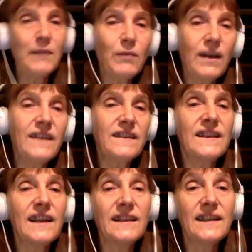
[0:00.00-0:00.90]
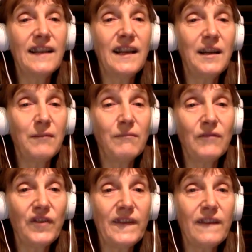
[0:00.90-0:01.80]
country at the time,
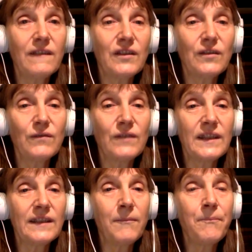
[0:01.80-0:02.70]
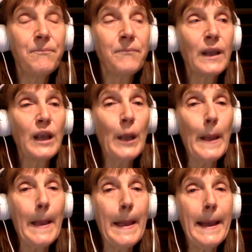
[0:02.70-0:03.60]
which is Soviet Union.
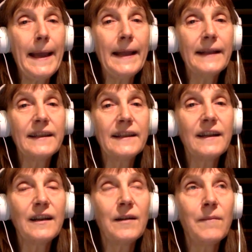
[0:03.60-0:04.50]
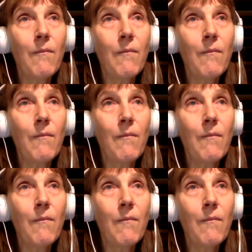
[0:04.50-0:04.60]
And I